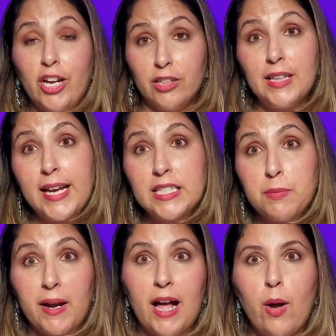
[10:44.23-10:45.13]
your legs
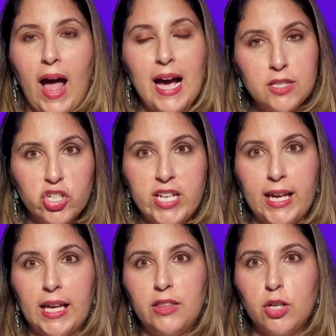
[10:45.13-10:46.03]
spread out as you're
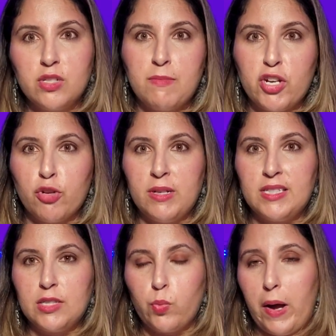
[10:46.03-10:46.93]
taking those
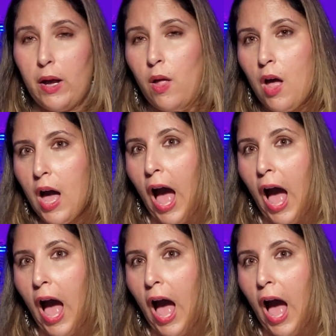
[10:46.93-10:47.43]
measurements as well,